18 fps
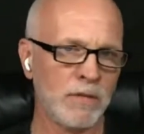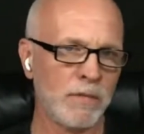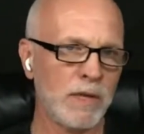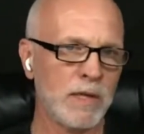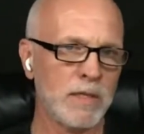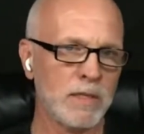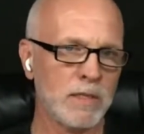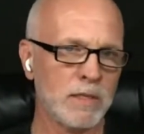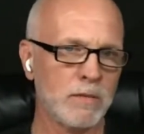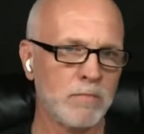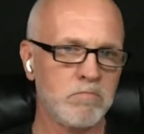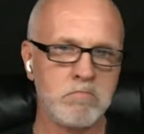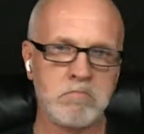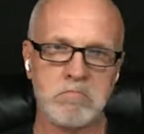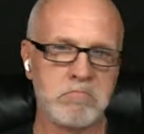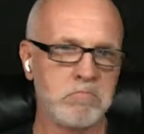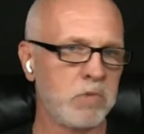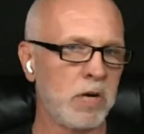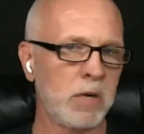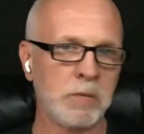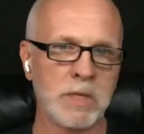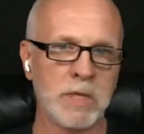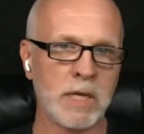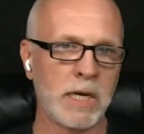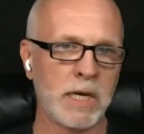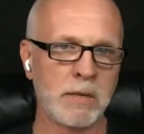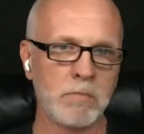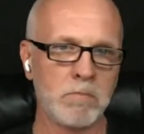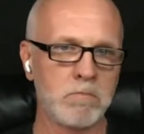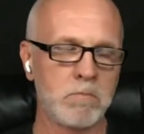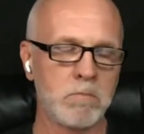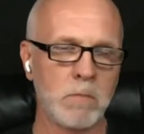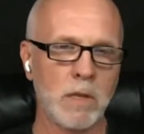face? Probably not.